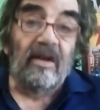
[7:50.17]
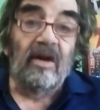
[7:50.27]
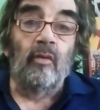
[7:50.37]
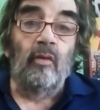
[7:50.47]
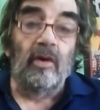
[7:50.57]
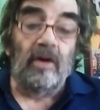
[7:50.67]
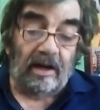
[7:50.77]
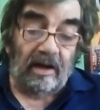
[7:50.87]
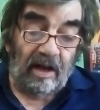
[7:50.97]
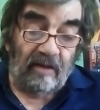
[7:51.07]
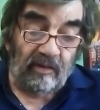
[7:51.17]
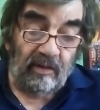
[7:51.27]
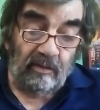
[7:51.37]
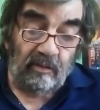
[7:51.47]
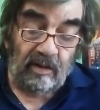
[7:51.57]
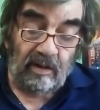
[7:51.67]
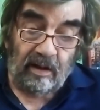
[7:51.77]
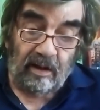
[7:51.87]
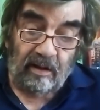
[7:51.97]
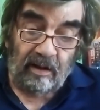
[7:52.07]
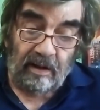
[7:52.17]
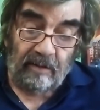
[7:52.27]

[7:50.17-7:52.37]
Wood had an effort, uh, uh,